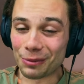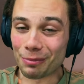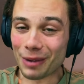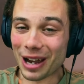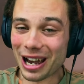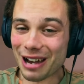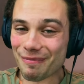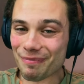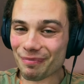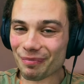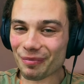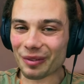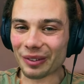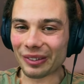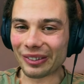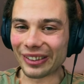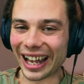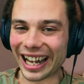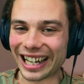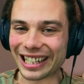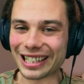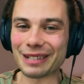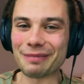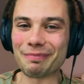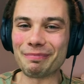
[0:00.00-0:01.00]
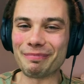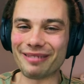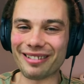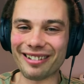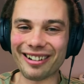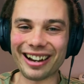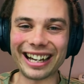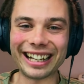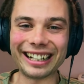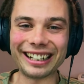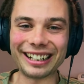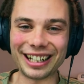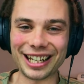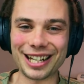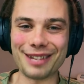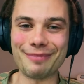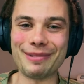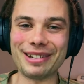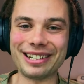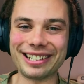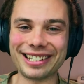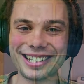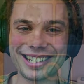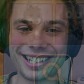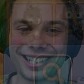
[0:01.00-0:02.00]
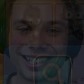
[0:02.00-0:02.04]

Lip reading: map, that's my limit.